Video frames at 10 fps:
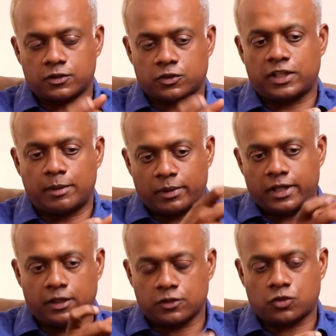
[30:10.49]
a
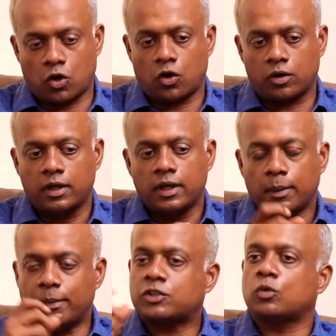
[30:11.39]
screenplay in a song
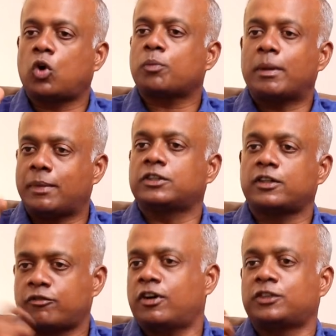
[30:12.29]
based on what my
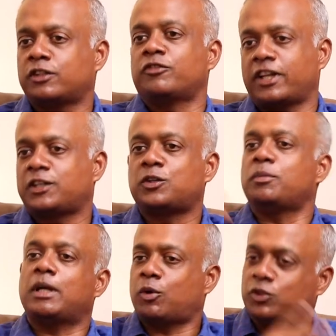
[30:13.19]
mother and father have narrated
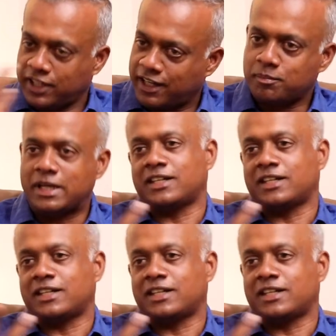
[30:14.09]
to me about their